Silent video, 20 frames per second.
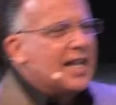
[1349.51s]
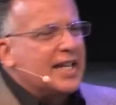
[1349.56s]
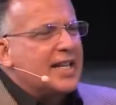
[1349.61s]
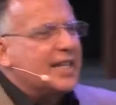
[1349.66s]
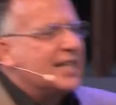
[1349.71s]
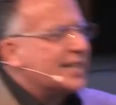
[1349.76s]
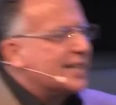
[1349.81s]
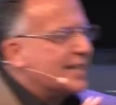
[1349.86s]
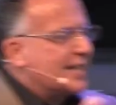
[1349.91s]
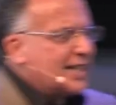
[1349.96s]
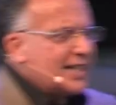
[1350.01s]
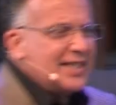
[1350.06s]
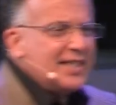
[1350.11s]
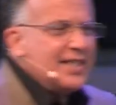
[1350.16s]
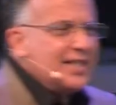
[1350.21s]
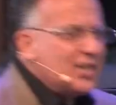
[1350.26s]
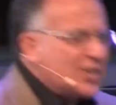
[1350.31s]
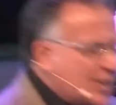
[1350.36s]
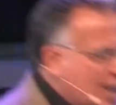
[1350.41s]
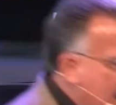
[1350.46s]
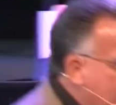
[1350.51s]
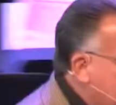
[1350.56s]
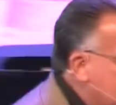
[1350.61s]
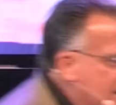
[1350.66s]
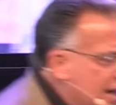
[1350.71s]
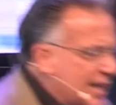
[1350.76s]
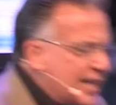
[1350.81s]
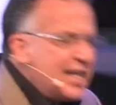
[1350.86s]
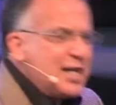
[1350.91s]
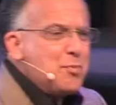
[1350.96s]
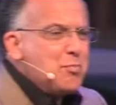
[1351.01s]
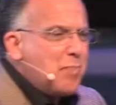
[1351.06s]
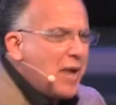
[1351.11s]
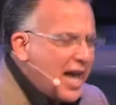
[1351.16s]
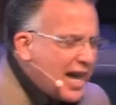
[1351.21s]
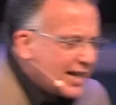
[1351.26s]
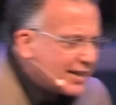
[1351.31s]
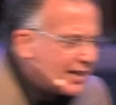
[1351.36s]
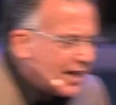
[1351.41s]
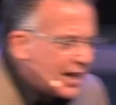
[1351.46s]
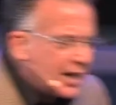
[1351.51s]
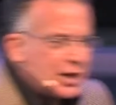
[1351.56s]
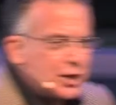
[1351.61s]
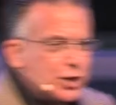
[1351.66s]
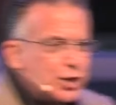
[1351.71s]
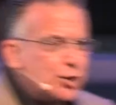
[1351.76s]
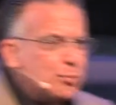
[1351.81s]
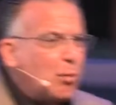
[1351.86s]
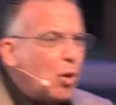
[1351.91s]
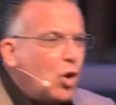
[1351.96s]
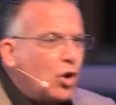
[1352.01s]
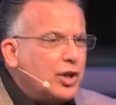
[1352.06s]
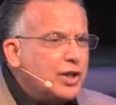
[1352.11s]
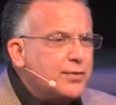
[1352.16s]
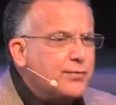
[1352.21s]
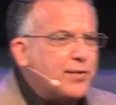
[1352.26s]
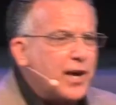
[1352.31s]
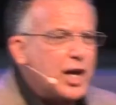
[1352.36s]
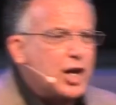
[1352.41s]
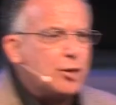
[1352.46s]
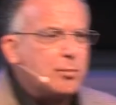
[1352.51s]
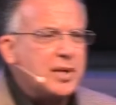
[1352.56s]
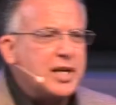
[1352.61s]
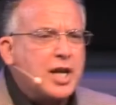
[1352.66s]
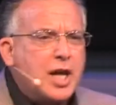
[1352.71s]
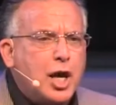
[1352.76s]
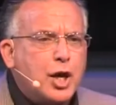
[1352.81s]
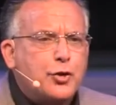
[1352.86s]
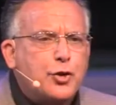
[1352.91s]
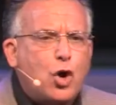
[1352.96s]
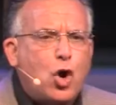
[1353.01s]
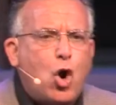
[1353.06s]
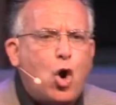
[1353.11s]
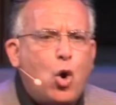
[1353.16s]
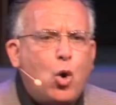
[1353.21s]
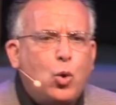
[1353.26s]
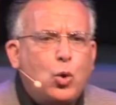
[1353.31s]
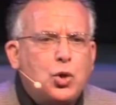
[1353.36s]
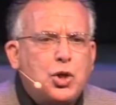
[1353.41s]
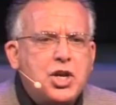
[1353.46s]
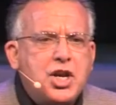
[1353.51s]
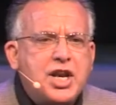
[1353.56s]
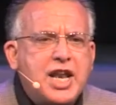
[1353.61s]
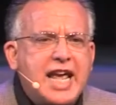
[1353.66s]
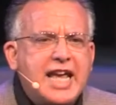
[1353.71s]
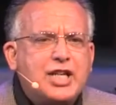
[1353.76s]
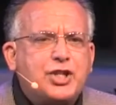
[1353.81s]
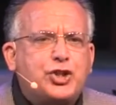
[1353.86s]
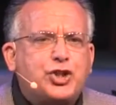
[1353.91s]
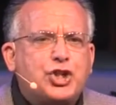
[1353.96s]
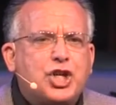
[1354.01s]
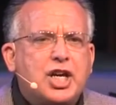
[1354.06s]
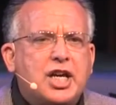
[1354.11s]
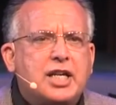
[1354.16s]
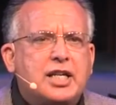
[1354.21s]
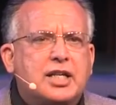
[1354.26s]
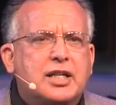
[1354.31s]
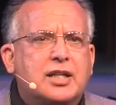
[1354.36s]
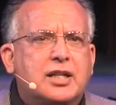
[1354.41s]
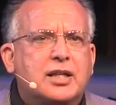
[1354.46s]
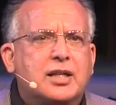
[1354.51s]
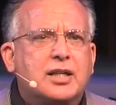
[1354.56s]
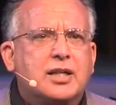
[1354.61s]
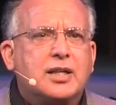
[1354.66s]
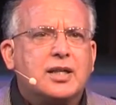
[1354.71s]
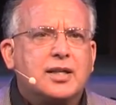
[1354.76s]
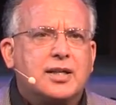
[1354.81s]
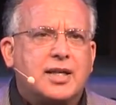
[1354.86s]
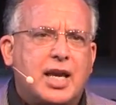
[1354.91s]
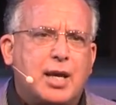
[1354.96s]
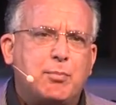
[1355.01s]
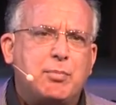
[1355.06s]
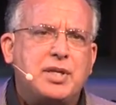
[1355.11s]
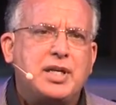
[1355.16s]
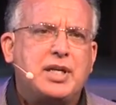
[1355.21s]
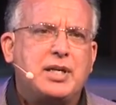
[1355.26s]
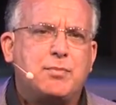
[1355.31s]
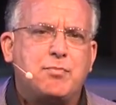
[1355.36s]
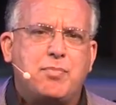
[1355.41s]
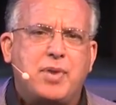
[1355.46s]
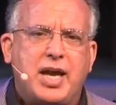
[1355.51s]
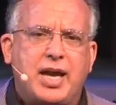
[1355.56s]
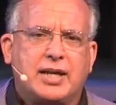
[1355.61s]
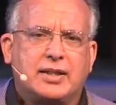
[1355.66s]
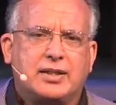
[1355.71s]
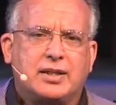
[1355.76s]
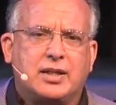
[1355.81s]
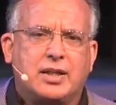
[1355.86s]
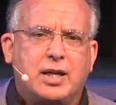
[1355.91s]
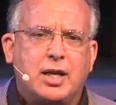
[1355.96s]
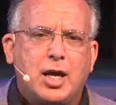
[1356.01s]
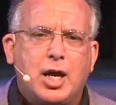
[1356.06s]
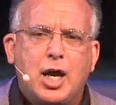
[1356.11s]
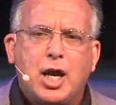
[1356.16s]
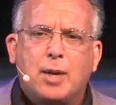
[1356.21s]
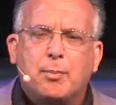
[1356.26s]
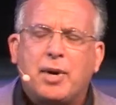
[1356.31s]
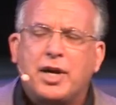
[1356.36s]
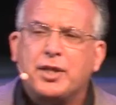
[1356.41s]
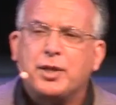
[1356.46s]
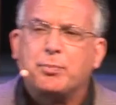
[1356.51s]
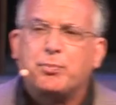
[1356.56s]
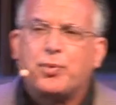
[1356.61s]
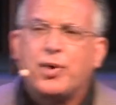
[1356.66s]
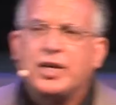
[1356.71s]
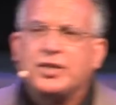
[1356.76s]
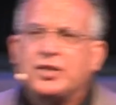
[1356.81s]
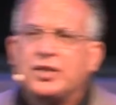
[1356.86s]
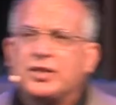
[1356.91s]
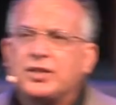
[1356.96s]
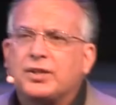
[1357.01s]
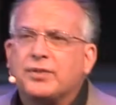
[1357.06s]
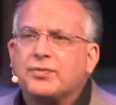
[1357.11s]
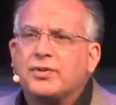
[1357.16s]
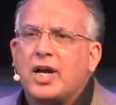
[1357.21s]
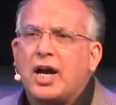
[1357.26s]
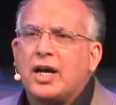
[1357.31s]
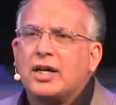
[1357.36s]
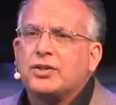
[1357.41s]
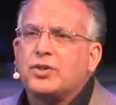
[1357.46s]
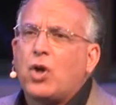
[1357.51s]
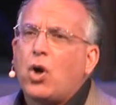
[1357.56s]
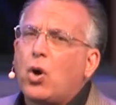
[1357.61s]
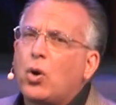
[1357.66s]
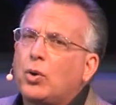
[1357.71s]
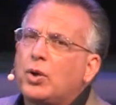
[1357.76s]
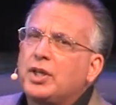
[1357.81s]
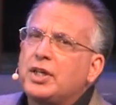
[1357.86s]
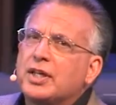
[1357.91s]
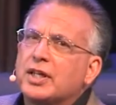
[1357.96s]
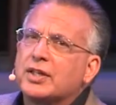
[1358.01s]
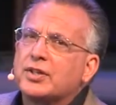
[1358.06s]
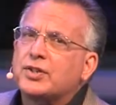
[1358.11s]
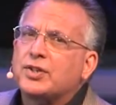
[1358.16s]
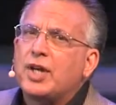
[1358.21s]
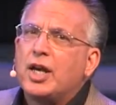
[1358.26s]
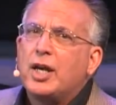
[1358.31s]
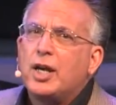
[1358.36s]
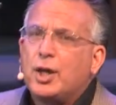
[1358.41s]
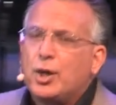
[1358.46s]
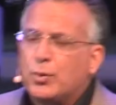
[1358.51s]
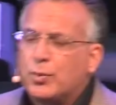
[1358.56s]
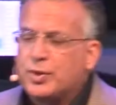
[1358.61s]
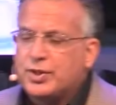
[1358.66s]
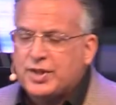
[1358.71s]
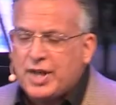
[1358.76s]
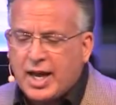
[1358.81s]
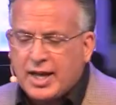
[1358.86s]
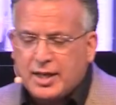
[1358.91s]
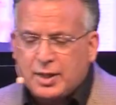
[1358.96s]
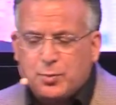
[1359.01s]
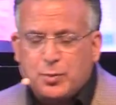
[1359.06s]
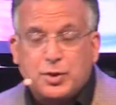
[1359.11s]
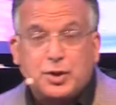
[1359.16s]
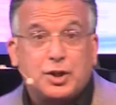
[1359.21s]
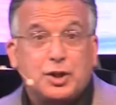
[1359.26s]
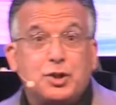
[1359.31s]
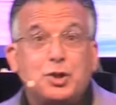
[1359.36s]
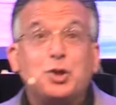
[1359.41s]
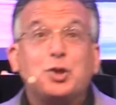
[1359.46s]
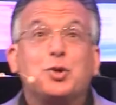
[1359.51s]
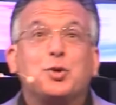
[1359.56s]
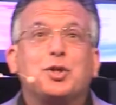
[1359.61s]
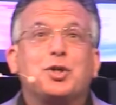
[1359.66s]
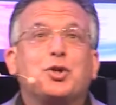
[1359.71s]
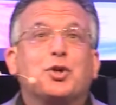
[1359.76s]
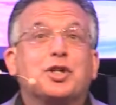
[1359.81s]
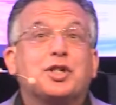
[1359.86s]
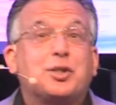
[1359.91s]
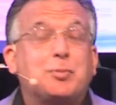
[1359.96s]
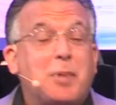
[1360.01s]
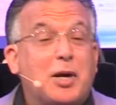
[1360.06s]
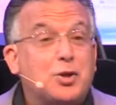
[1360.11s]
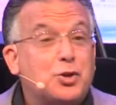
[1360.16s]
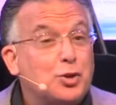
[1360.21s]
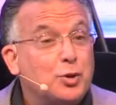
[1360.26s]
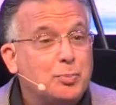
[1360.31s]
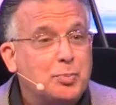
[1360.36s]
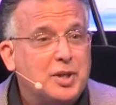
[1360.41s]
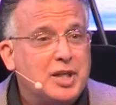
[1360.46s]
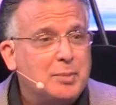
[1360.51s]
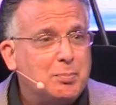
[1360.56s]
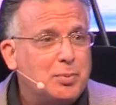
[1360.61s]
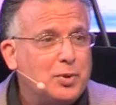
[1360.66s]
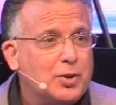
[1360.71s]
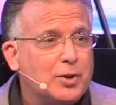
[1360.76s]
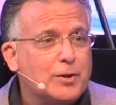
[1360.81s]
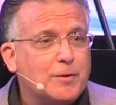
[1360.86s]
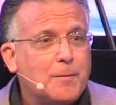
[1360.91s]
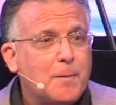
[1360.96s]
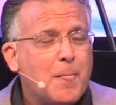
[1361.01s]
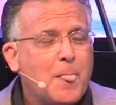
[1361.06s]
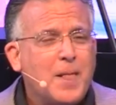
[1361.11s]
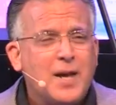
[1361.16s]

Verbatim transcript: it doesn't just have an impact on a small environment, the whole nation can be impacted by the presence of God's holiness residing within you. And you're a special people.